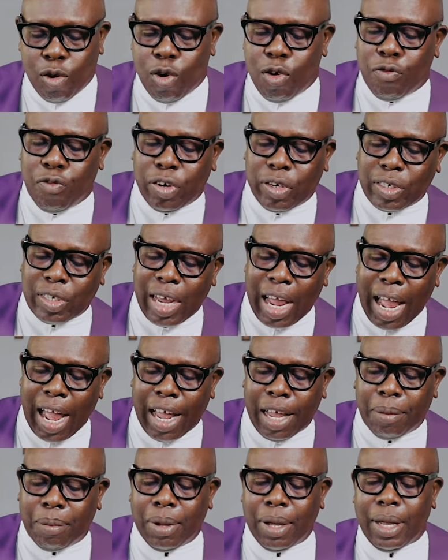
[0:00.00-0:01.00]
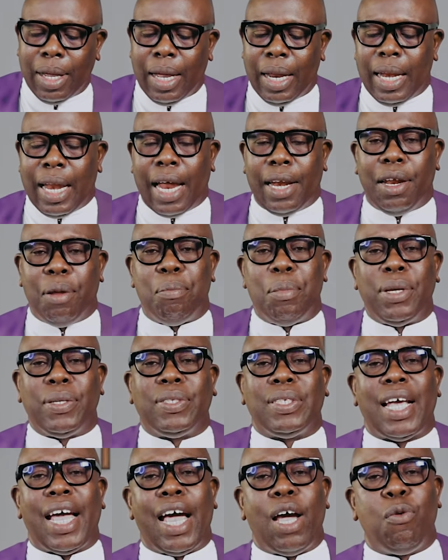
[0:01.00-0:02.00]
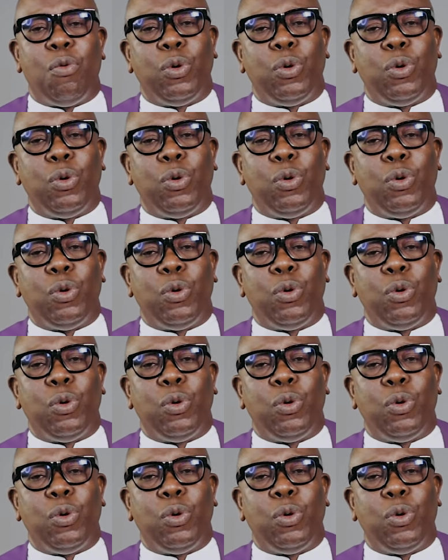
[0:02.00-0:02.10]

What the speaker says: over time that the Messiah